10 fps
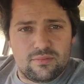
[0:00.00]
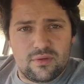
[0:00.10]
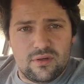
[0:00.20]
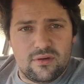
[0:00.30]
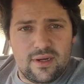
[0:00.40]

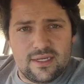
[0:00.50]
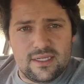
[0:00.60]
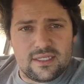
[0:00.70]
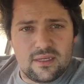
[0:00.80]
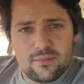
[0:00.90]
Put it around
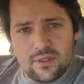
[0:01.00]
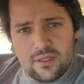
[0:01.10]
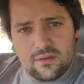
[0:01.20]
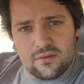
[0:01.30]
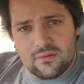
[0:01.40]
here
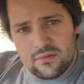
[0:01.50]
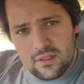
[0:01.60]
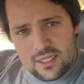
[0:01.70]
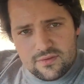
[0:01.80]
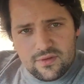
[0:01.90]
somewhere in the
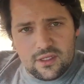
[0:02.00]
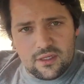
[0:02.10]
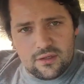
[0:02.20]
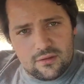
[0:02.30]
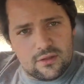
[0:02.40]
last
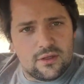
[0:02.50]
video.